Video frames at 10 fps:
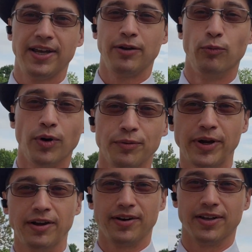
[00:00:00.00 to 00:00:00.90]
And one
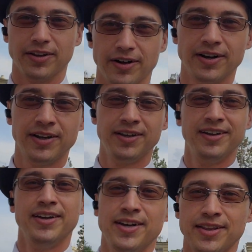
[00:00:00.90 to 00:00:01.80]
way or another,
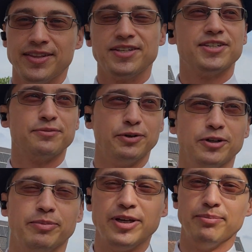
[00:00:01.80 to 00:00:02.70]
this will
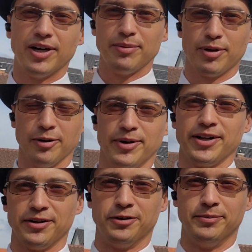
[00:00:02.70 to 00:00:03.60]
be my permanent
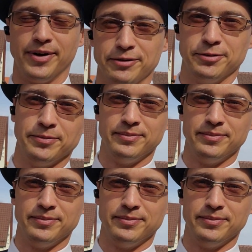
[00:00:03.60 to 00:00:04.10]
home.